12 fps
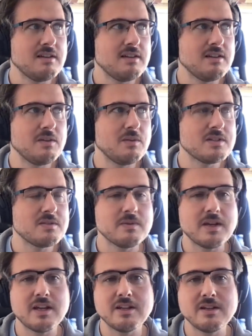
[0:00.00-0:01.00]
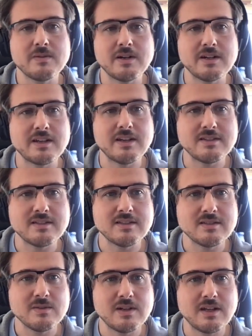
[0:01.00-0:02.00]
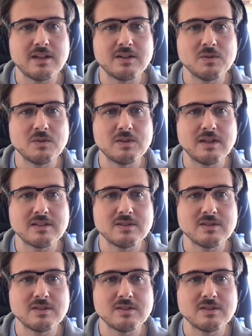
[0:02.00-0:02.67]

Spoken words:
it was very rare cases where I had to do that.